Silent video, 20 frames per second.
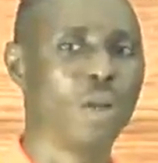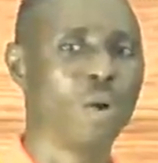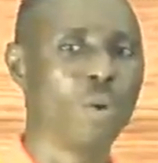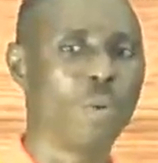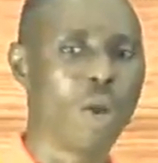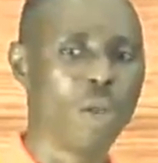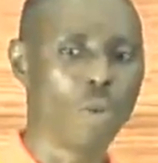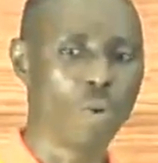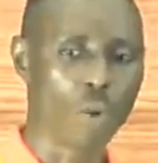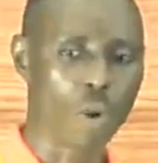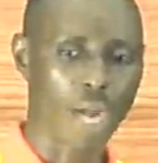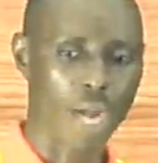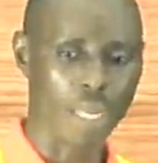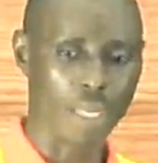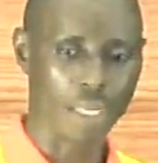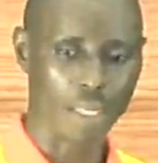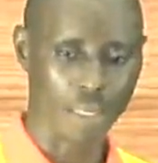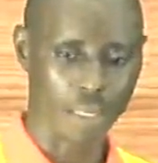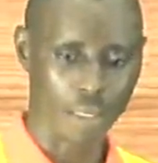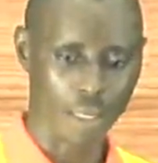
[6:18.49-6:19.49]
When you look at
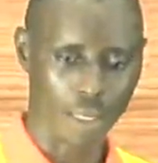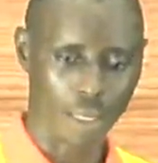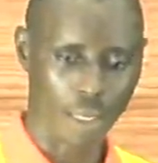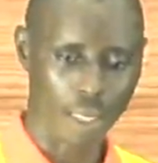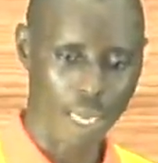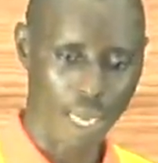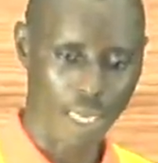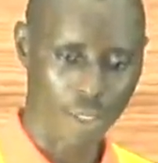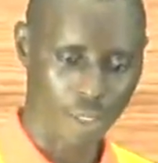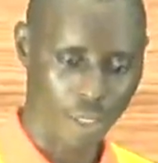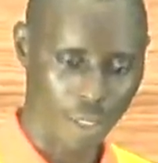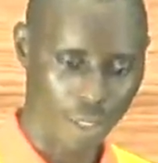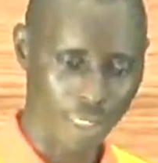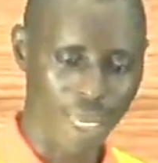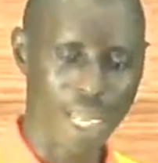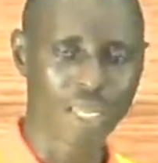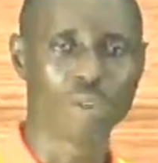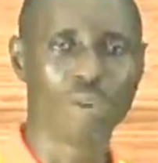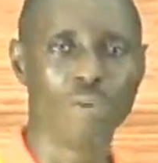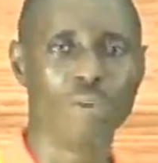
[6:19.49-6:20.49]
the length, the
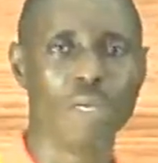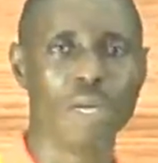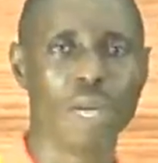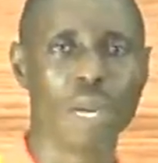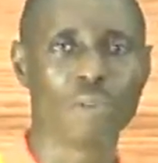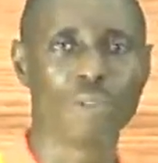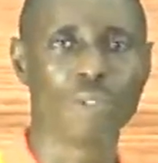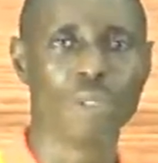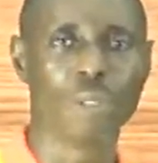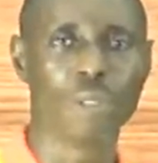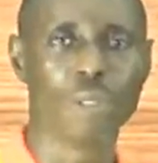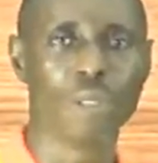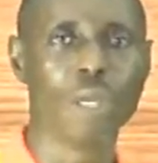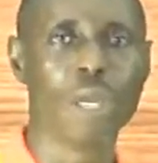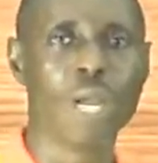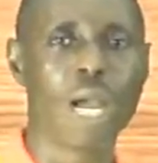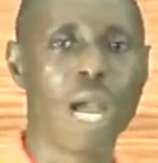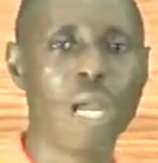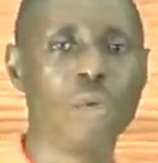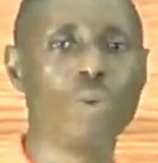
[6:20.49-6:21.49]
size of the graph sheet,
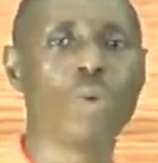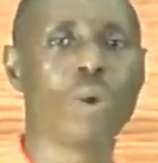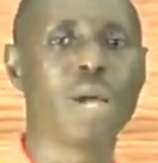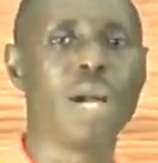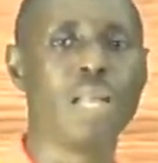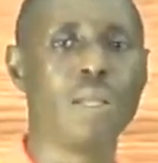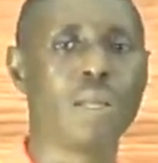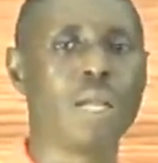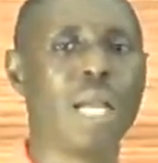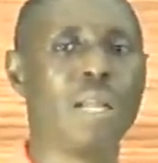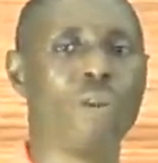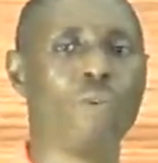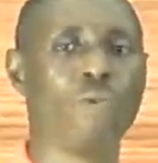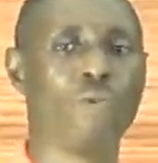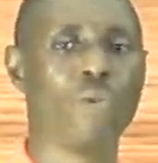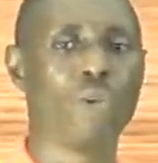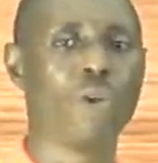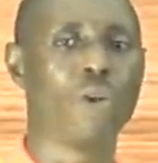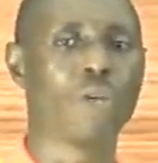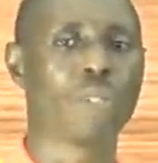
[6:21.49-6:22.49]
and you look at the kind of
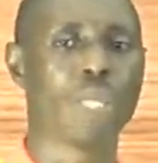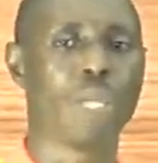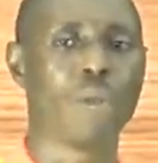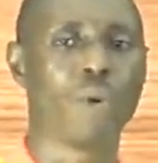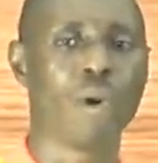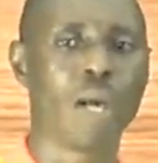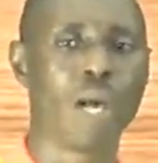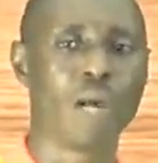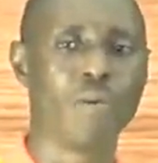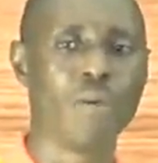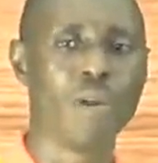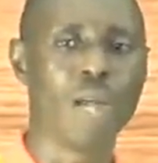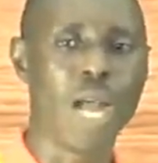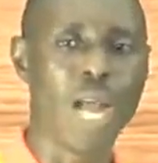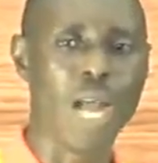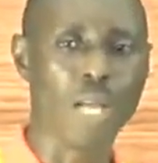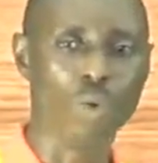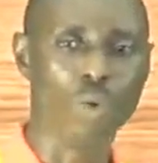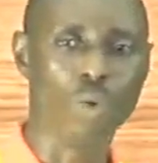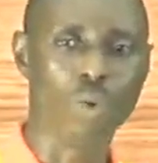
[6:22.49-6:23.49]
figures that you have,
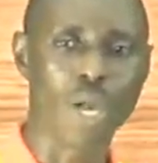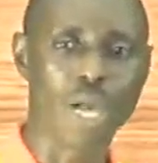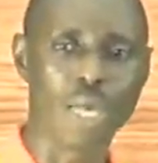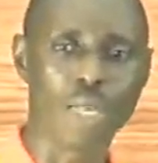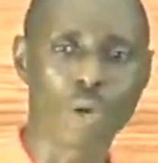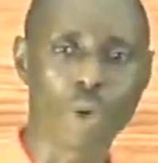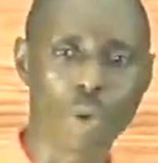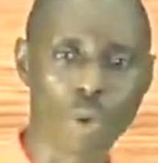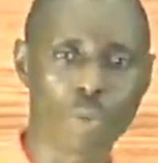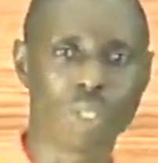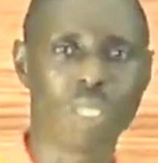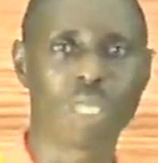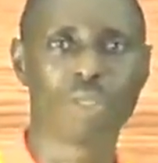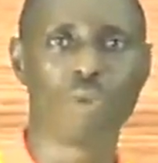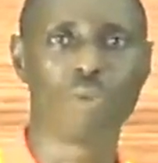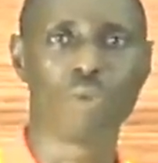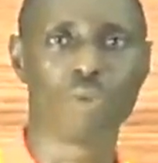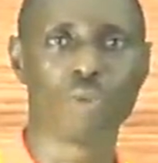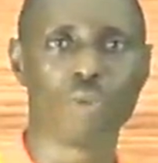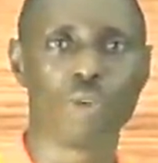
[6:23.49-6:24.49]
and you look at the closeness
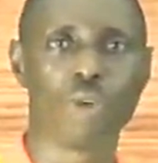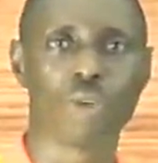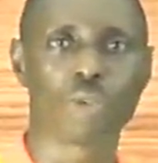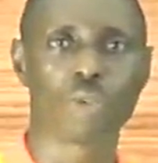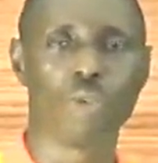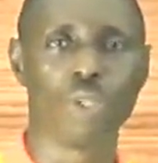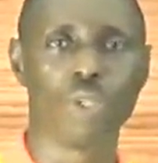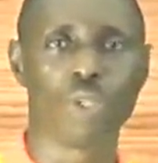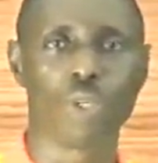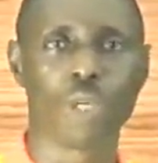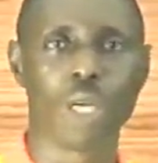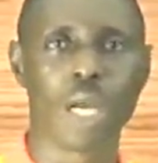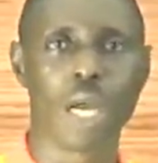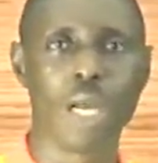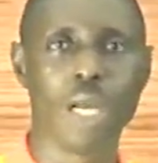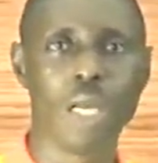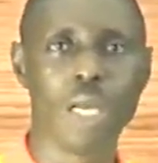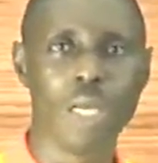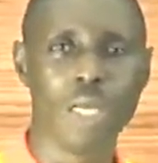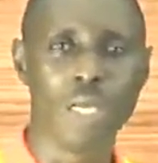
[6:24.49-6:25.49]
of those figures to each other,
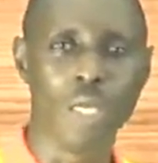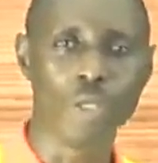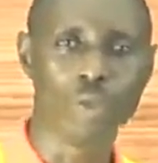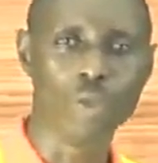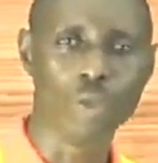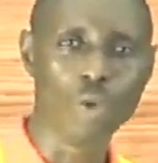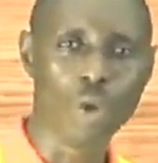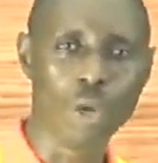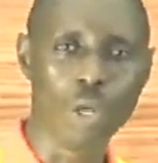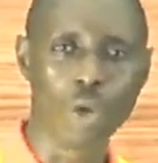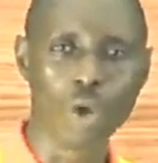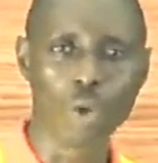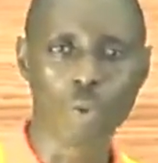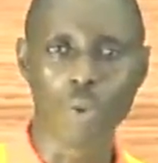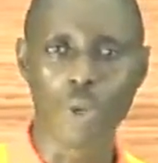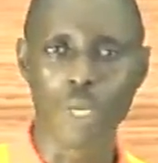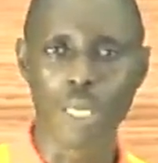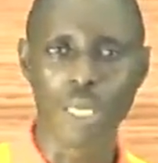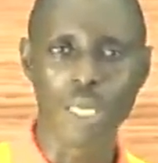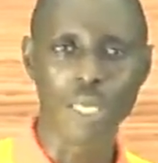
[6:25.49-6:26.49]
it will go a long
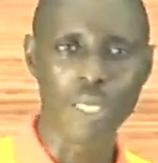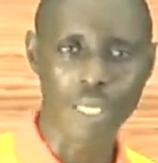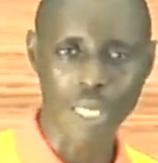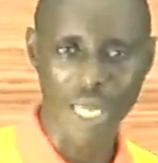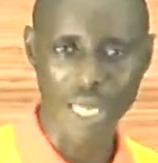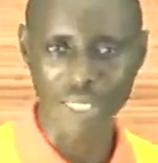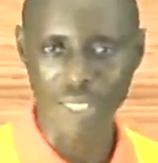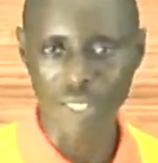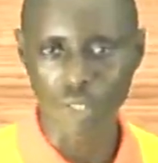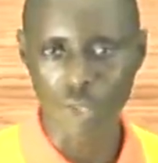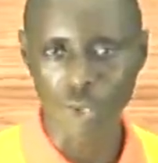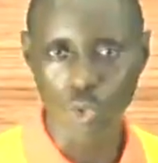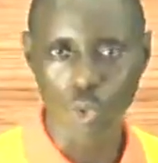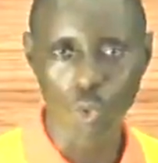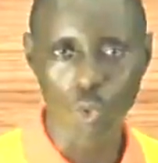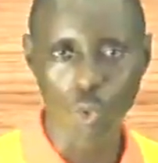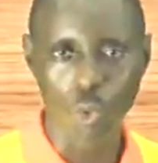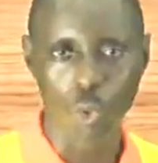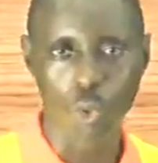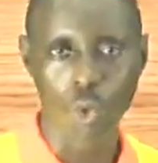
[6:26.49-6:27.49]
way in letting you
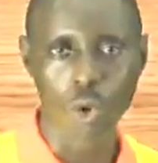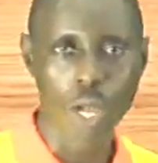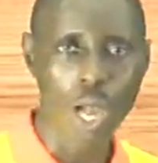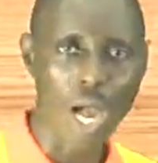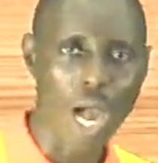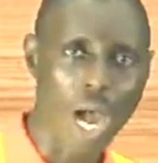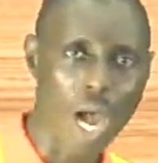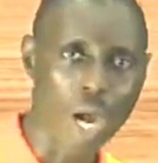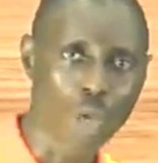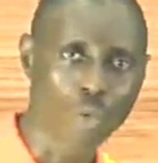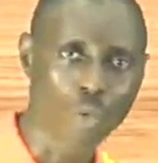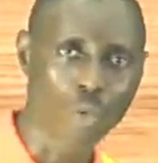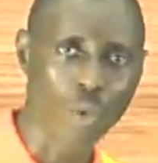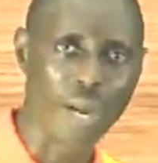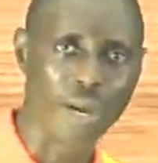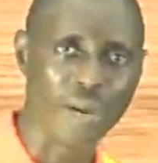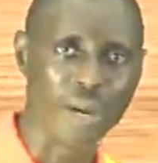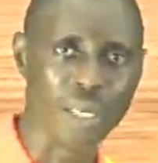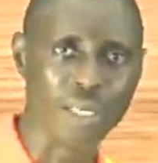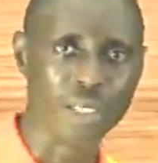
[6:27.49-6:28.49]
know how to
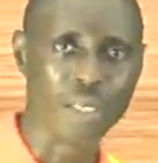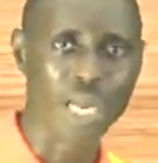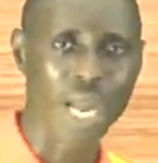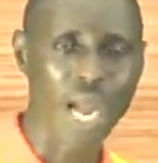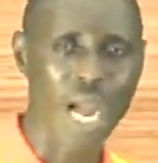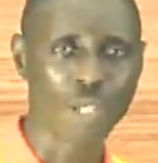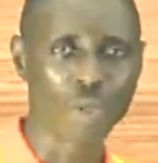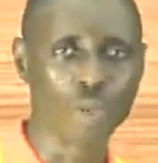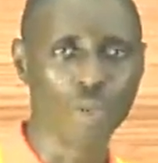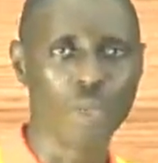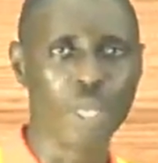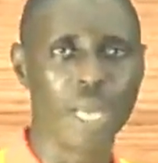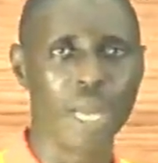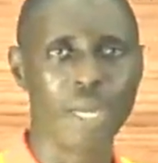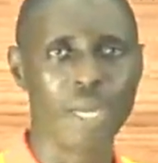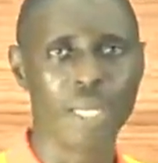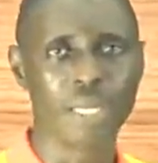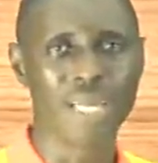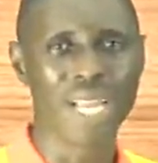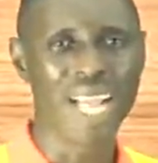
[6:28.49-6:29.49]
arrange, how to
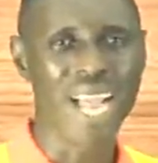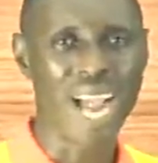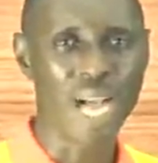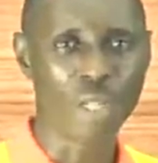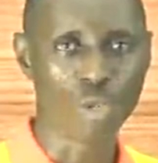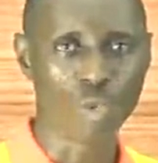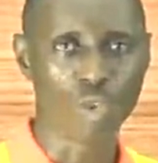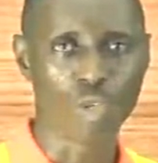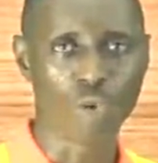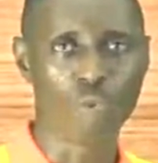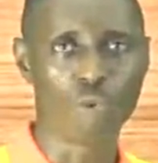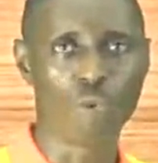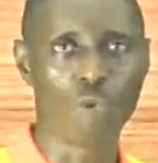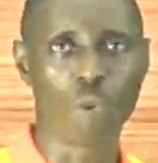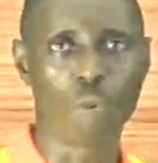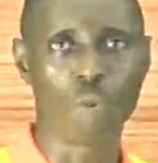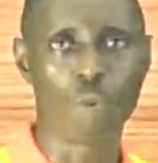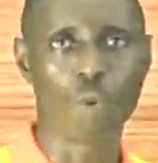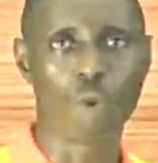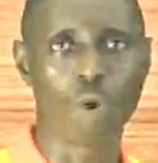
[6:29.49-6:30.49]
rearrange, how to shuffle
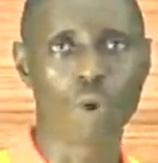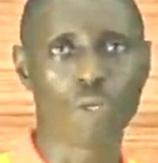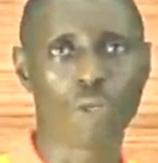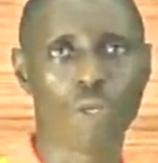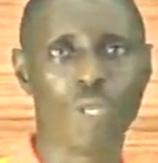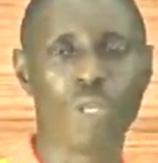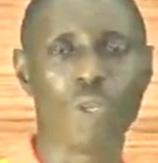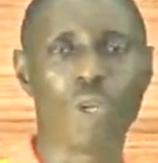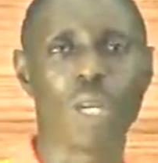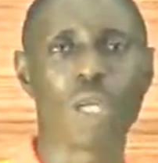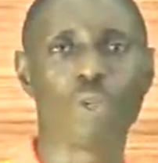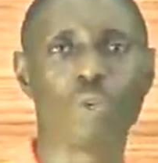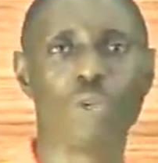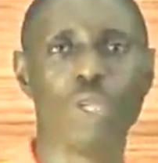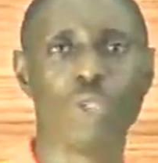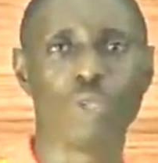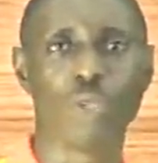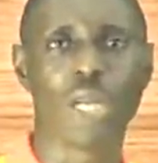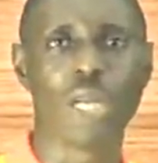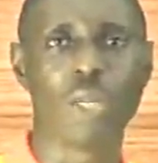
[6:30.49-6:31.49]
your work in order to
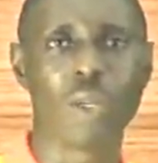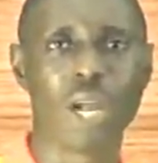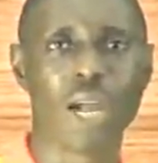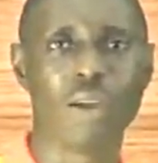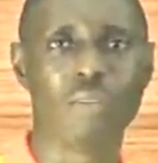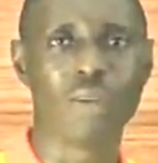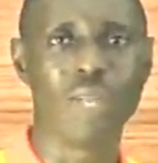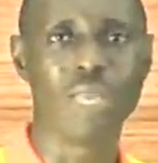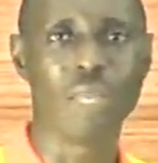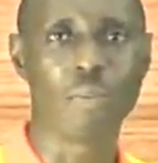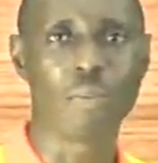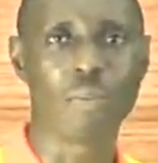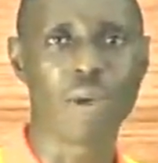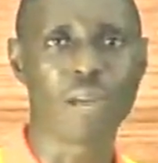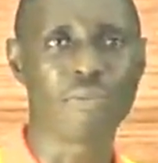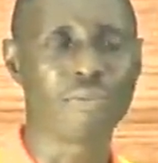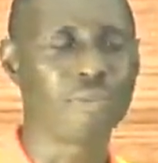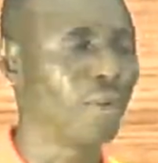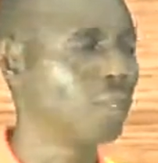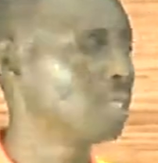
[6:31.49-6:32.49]
ensure that you have a
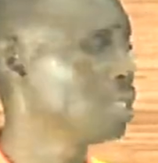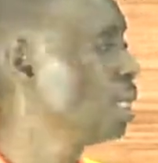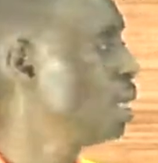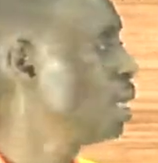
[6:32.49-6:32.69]
perfect